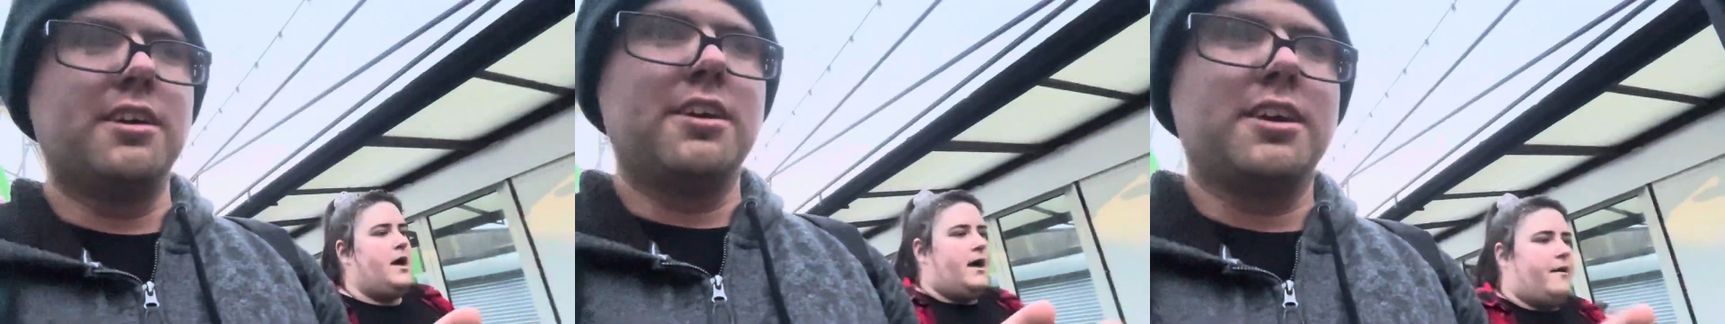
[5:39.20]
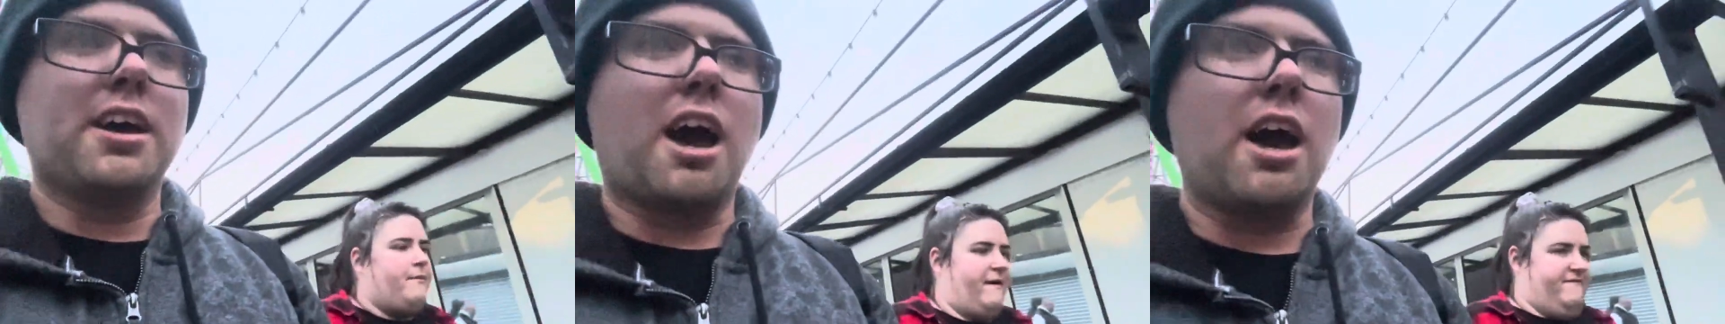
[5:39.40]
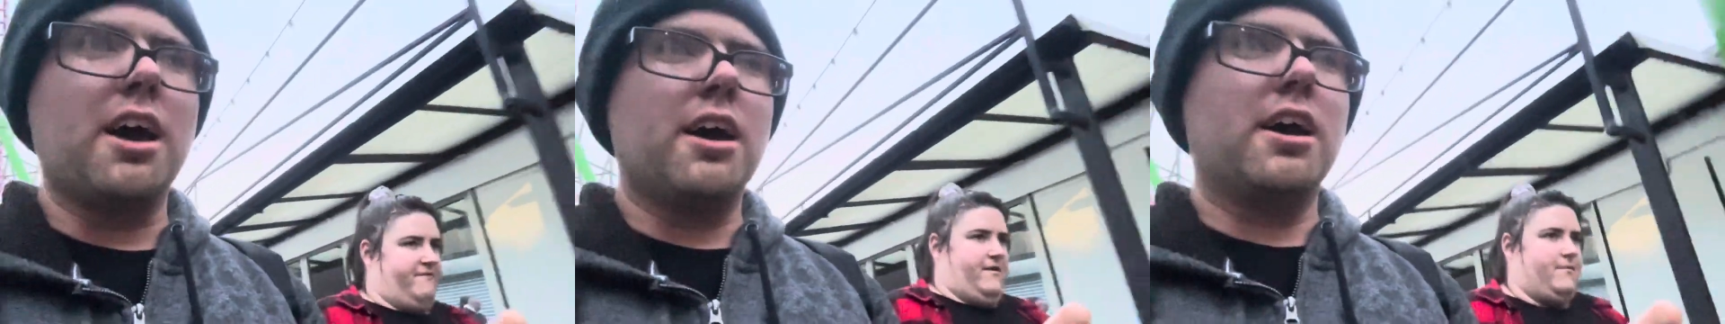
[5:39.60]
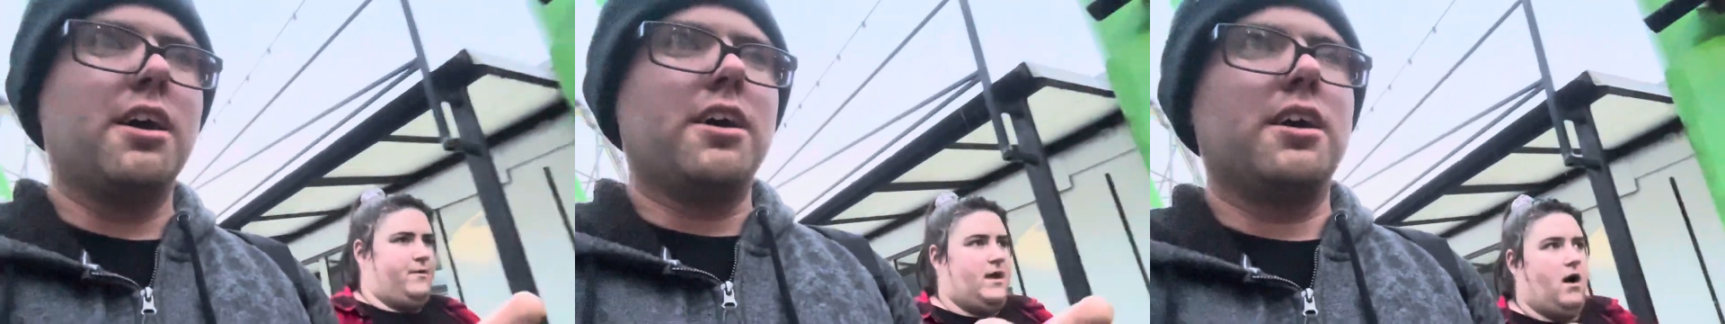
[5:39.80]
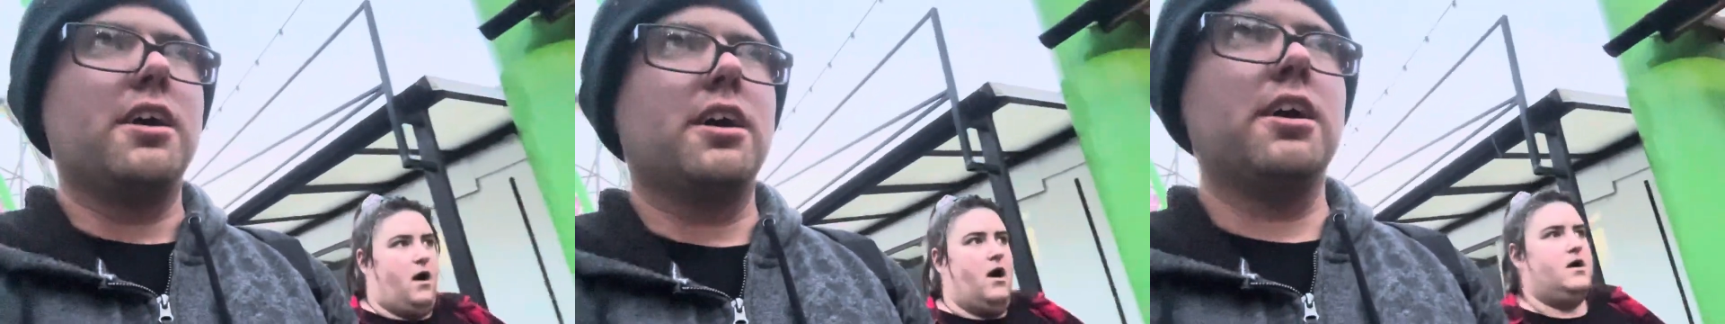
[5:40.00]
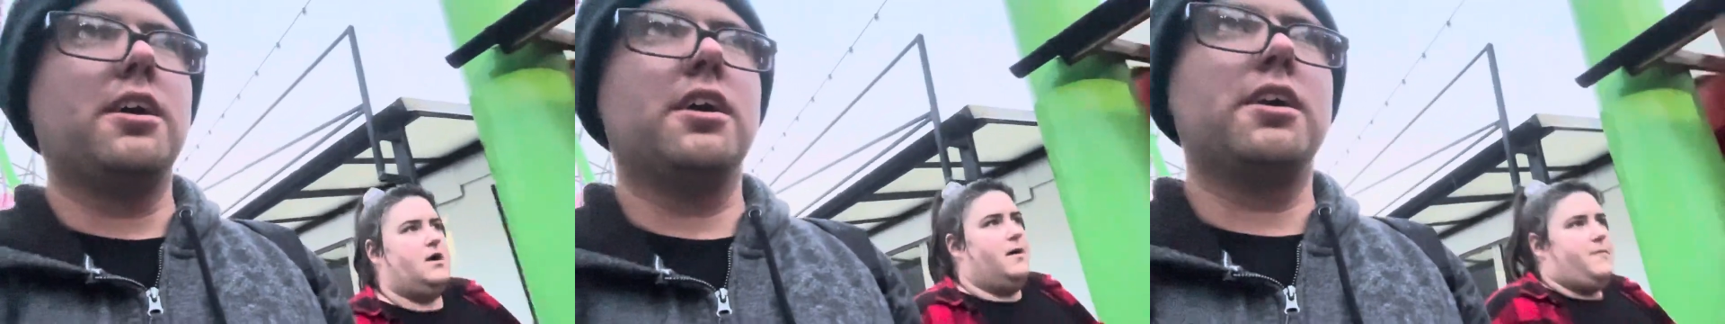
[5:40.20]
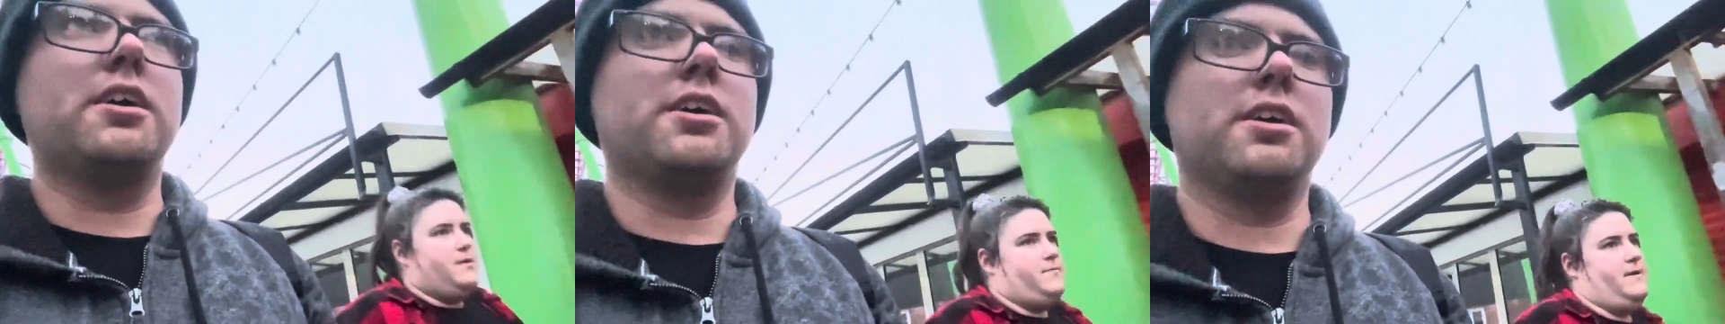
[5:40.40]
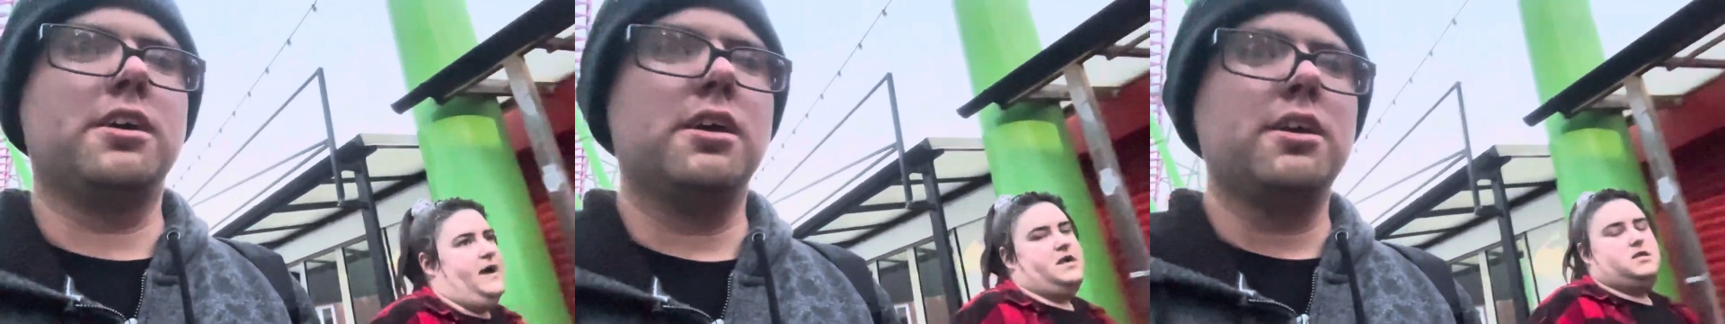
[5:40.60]
Speaker 1: However, oh, we are
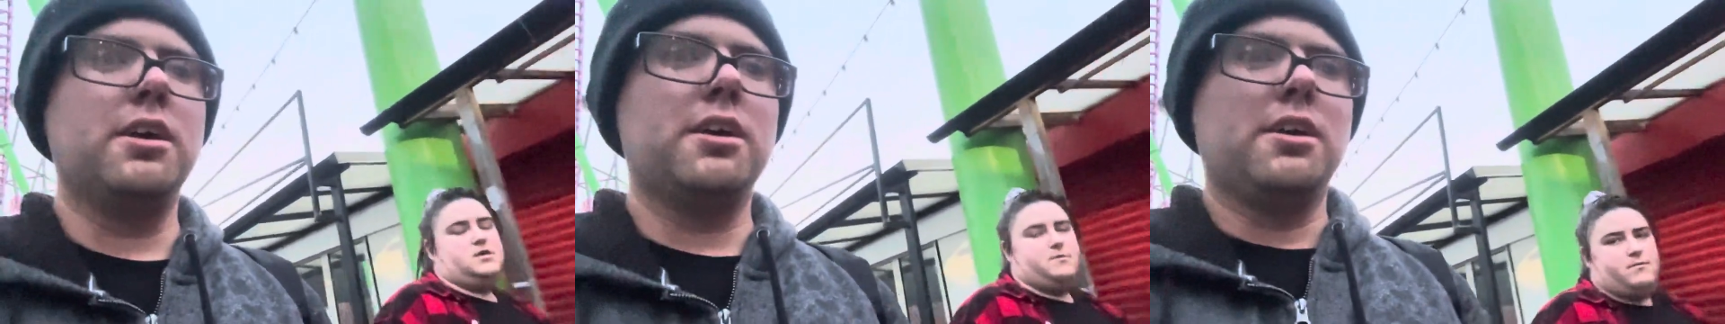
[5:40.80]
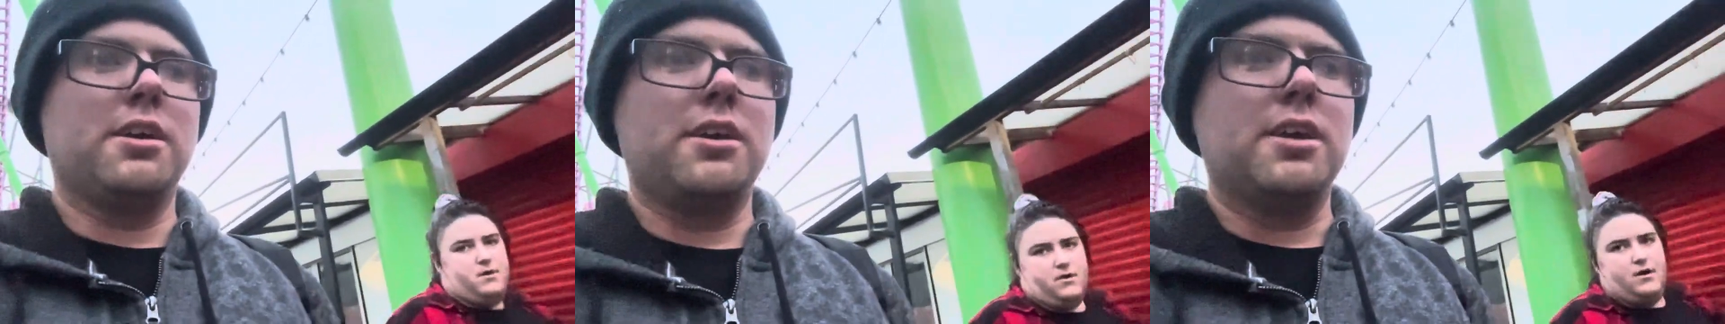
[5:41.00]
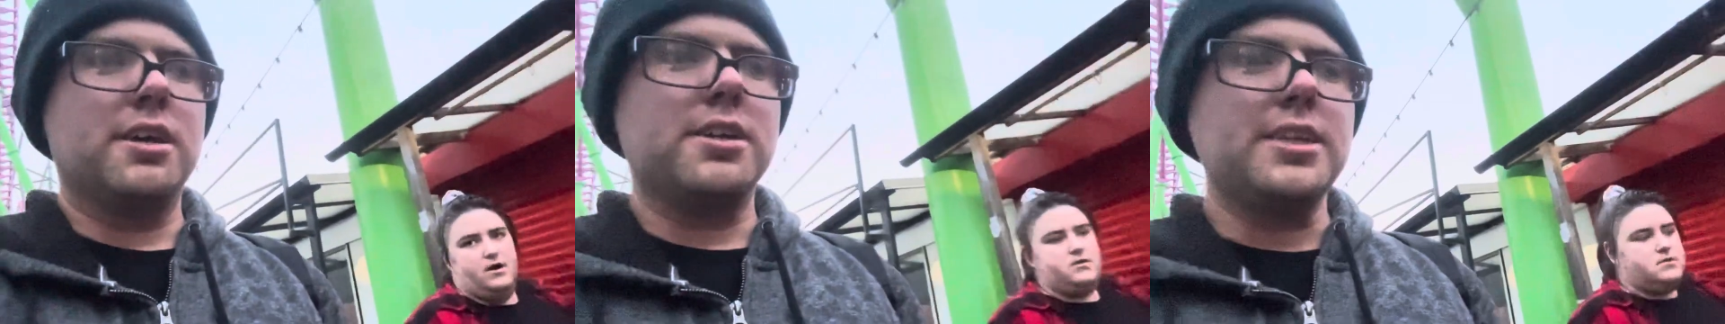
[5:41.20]
coming back tomorrow,